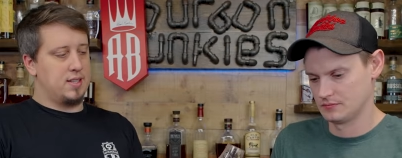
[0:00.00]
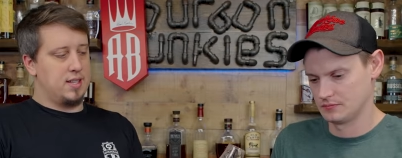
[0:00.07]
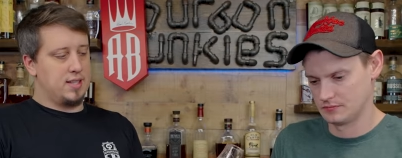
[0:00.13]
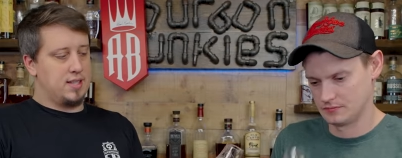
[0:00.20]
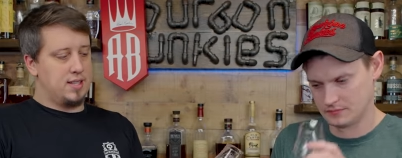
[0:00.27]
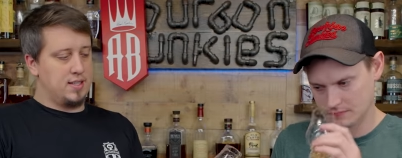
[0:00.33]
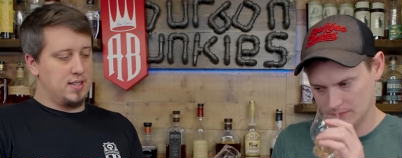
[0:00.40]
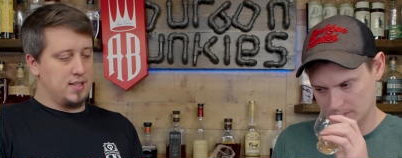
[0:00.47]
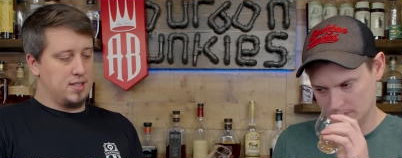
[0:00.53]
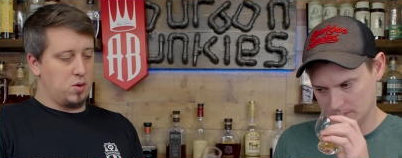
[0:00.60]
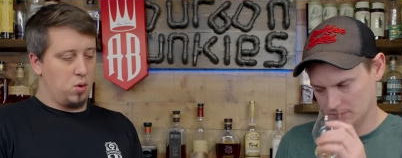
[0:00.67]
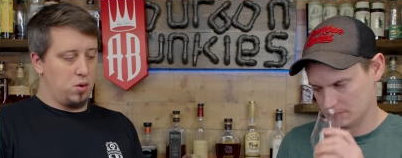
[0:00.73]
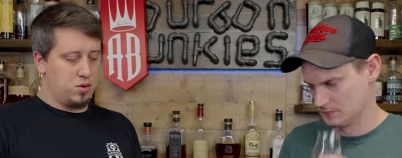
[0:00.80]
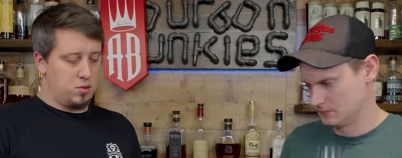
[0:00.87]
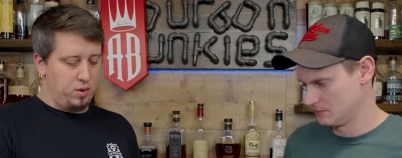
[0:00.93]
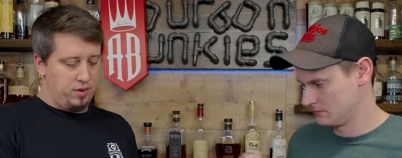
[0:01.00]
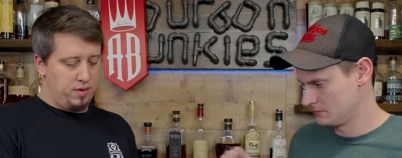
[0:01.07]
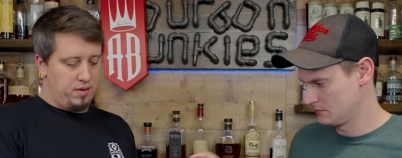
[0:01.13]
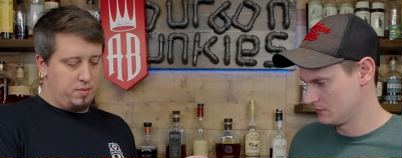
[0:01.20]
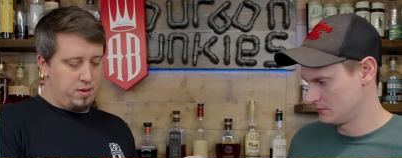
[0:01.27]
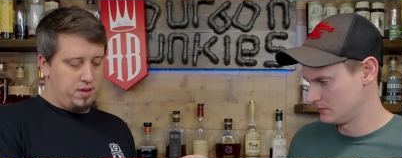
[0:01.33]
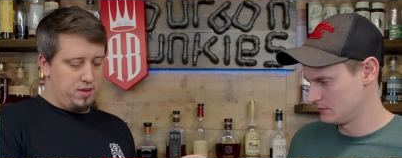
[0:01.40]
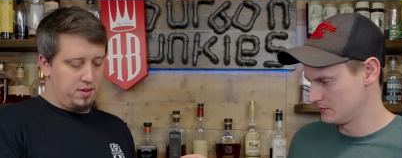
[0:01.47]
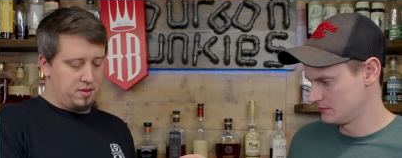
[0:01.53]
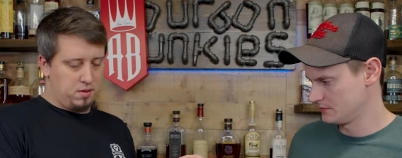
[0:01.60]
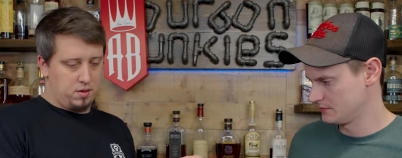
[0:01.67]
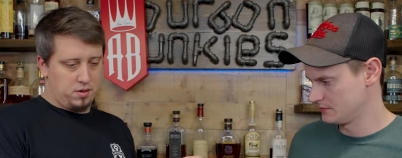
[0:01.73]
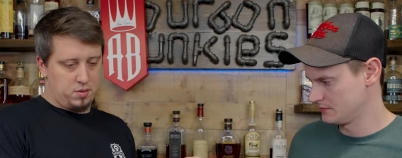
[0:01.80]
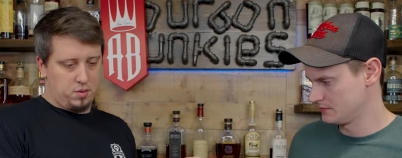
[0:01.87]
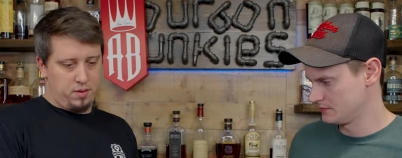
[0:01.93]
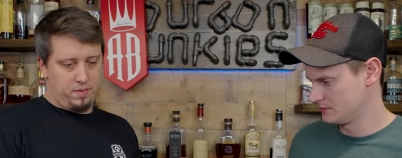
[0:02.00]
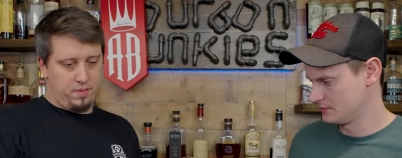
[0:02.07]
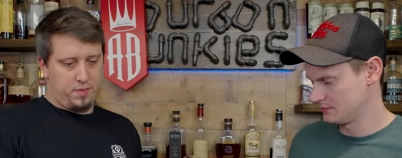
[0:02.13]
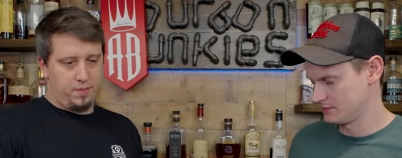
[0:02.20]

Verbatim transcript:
Speaker 1: this is the Scorch one. Smell the Scorch one.